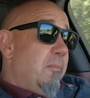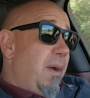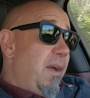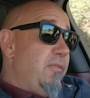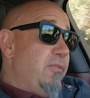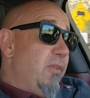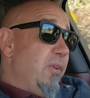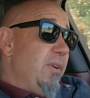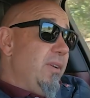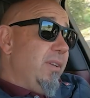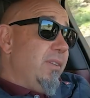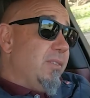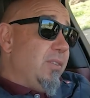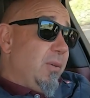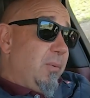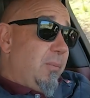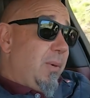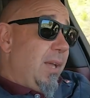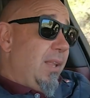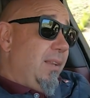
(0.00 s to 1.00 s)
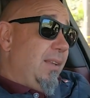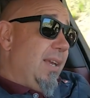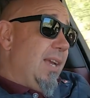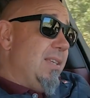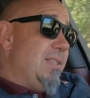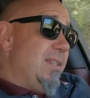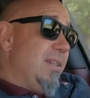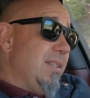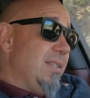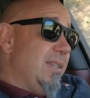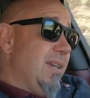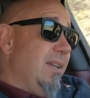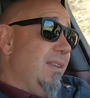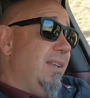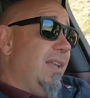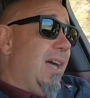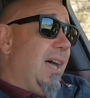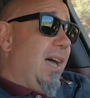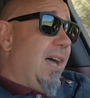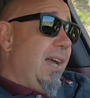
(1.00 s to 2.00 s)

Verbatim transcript: My verdict, well, as you can tell,